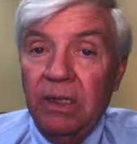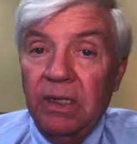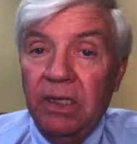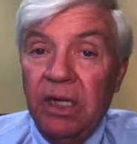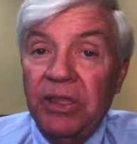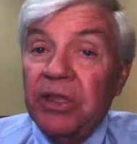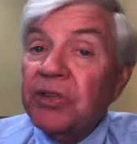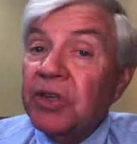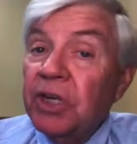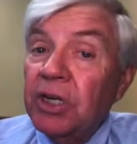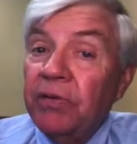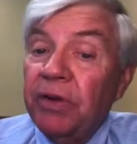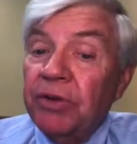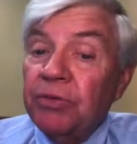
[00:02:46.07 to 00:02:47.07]
Did this
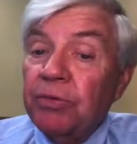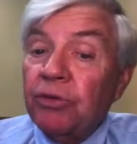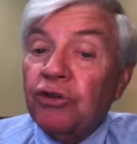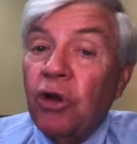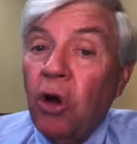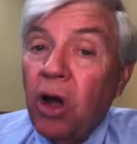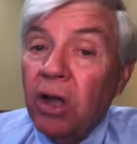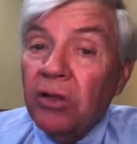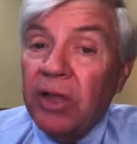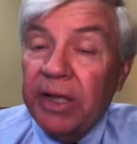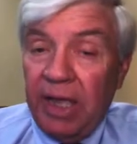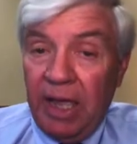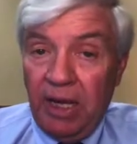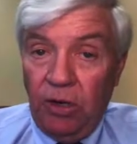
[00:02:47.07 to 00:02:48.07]
individual talk
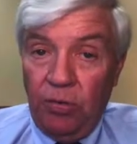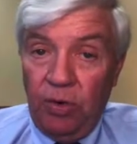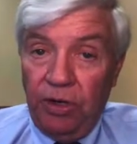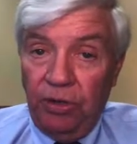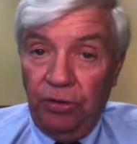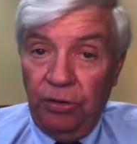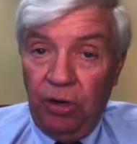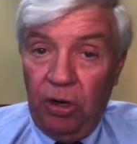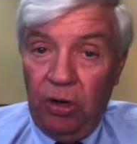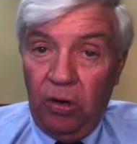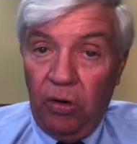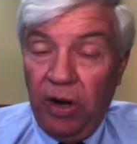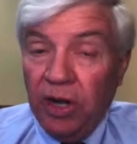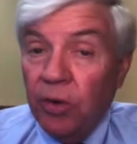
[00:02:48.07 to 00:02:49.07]
like anyone you know
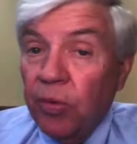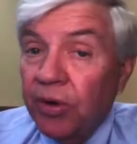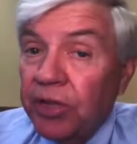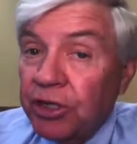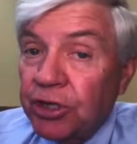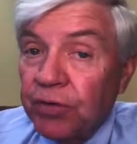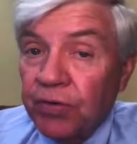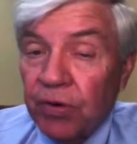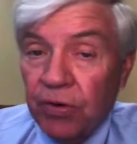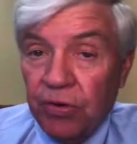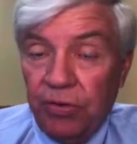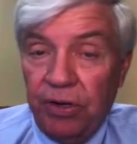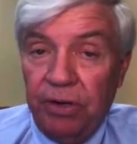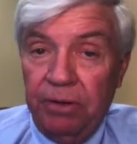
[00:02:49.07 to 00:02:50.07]
or anyone that you've heard?